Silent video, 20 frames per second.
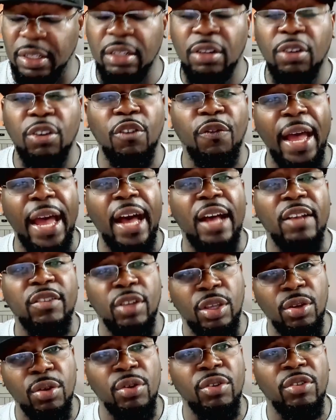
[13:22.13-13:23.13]
in those vials, a
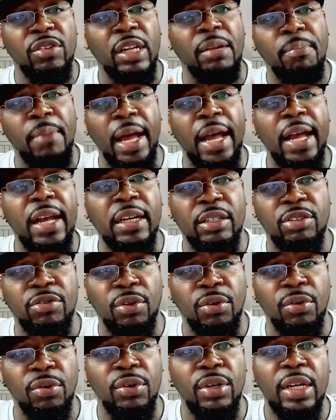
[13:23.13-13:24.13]
cure to that mind
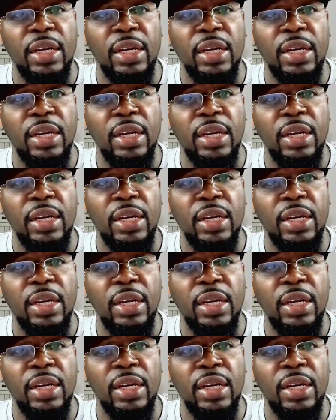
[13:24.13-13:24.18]
control.